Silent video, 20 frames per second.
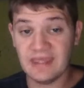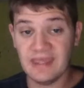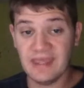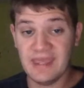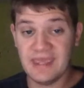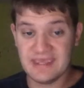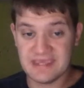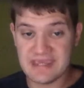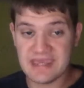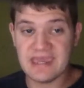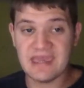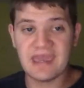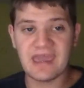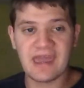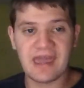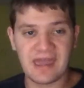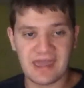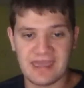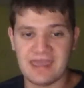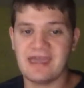
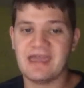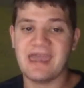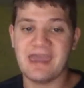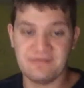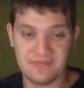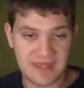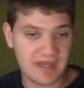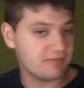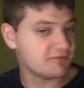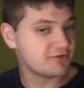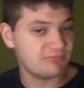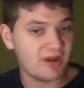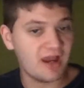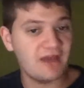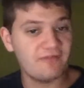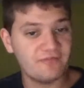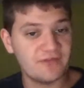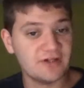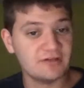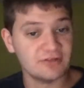Yeah, and that was my
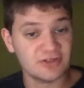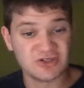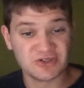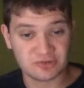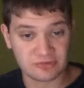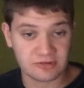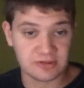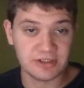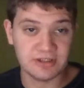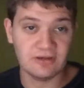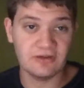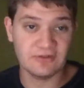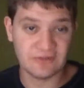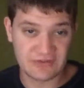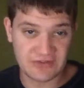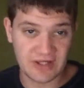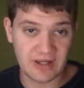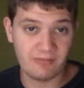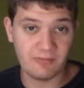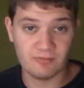fear with Short Hills.
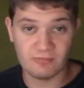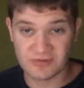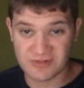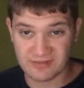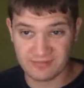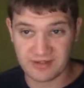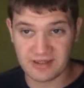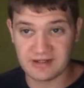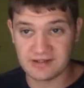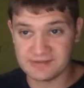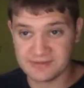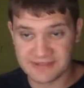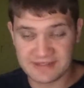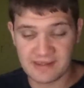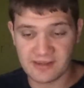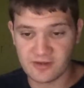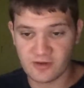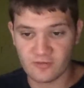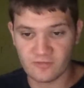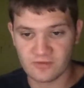Simon was about to
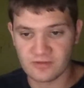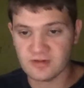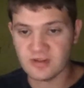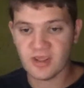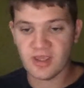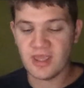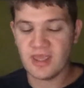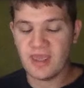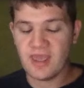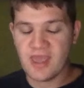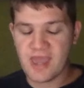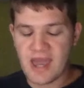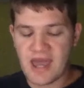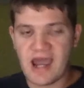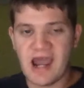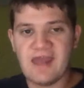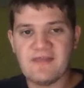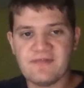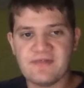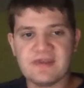take over.
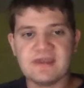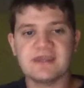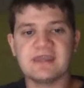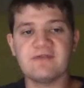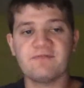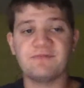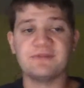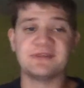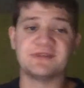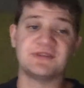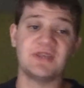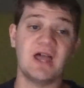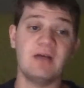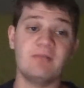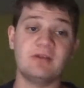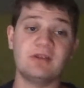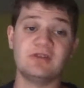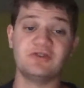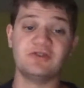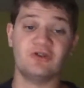I think if the
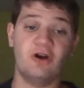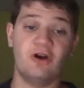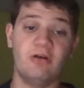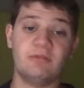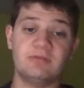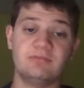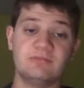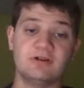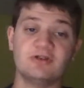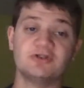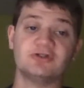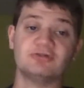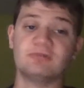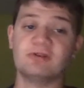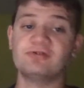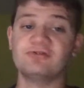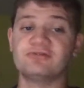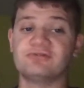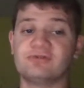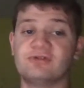Simon and Taubman merger
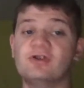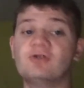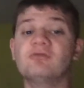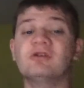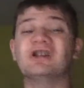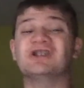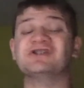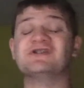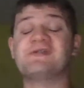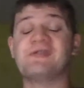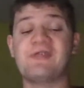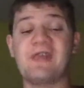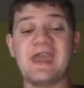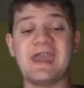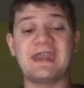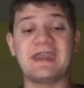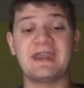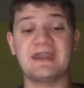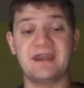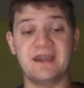went through, which
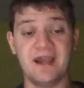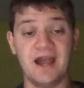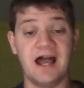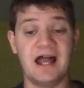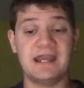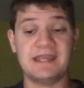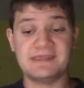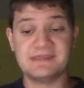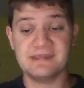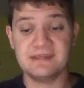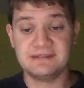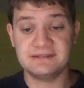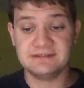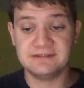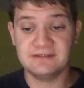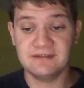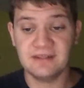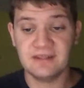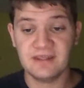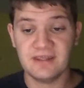thank God it
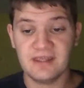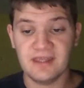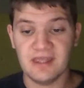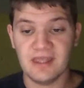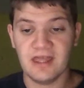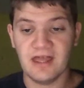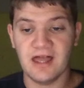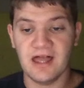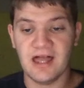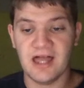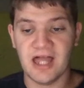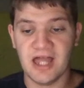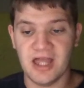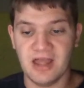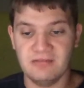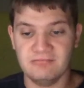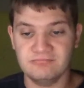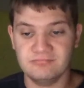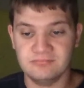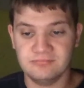didn't,
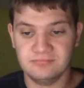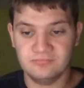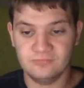I